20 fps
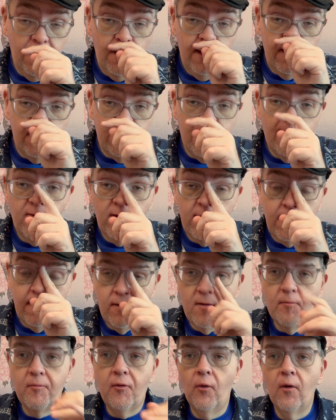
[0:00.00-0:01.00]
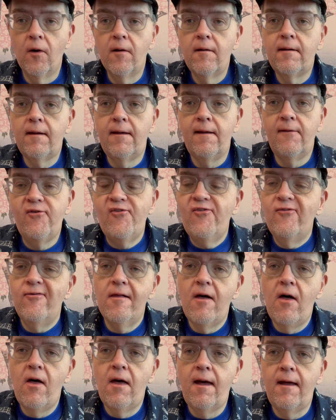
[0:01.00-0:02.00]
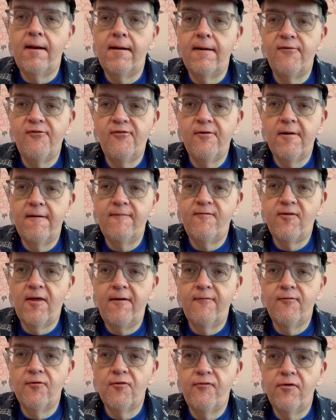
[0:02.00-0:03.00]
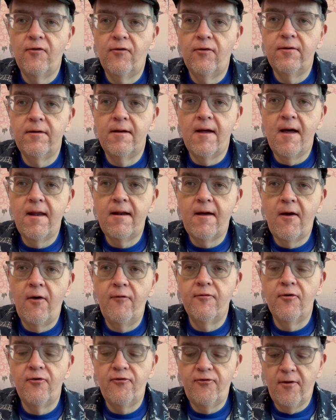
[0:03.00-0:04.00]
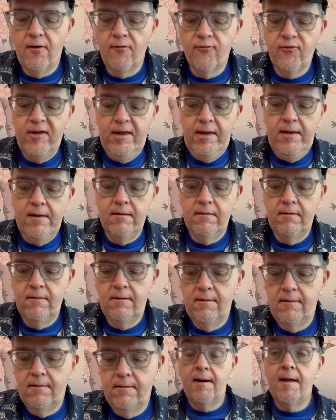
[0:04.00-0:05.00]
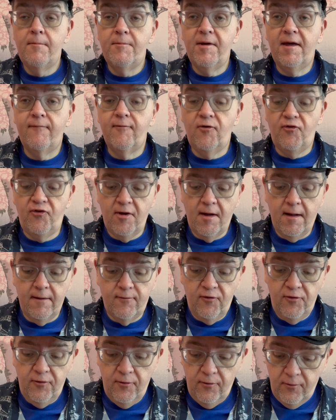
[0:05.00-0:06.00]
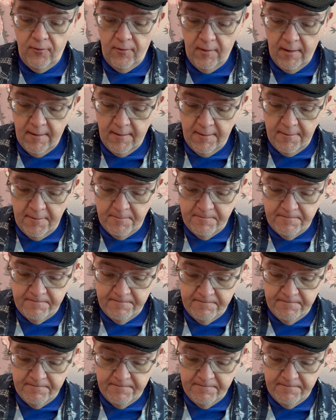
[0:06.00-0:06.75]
You definitely get the pork. It's very flavorful, not over salty. I'm gonna give a shot to a